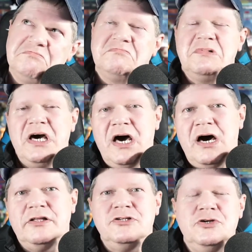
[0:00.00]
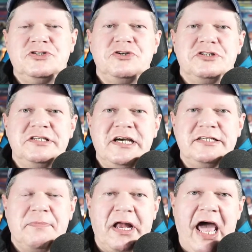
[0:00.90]
well, the news usually
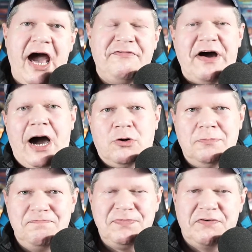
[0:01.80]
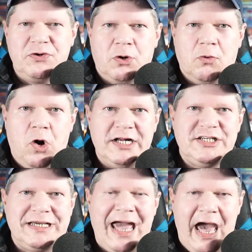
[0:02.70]
takes about a half hour. If you are
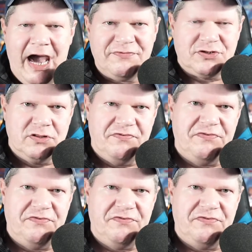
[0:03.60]
watching after the